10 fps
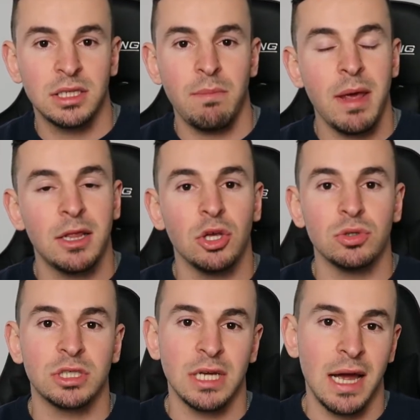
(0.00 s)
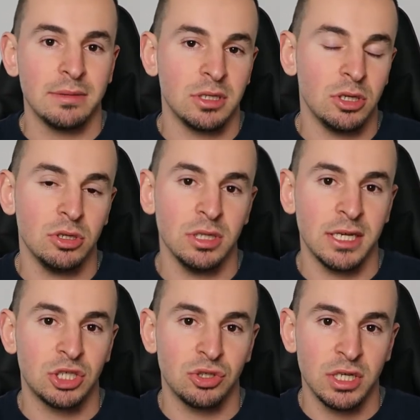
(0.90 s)
to make those times a little
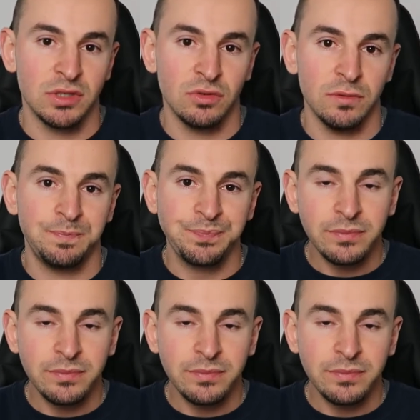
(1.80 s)
less stressful.